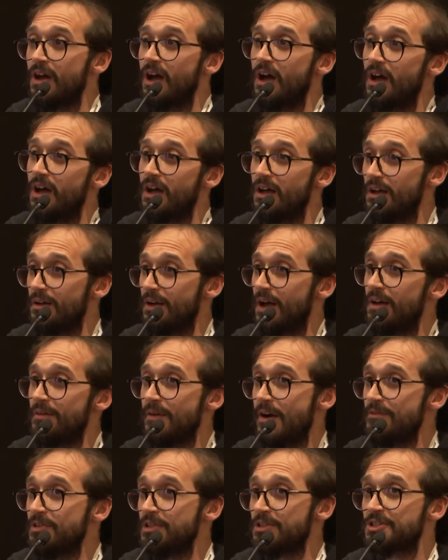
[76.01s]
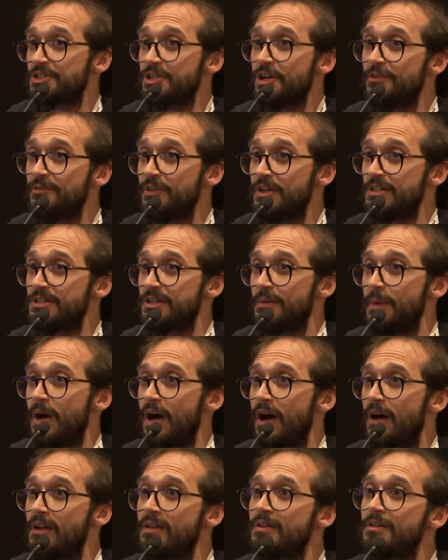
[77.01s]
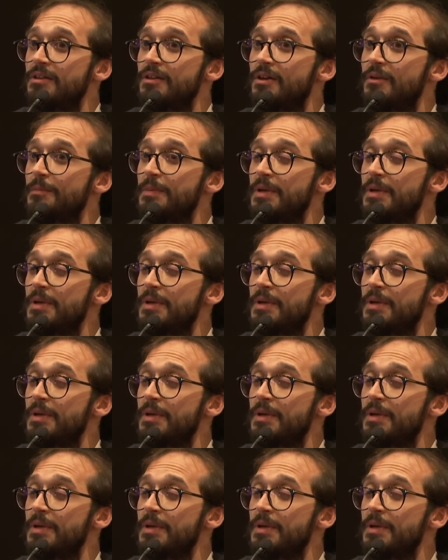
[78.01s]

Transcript: uh, surveys about you know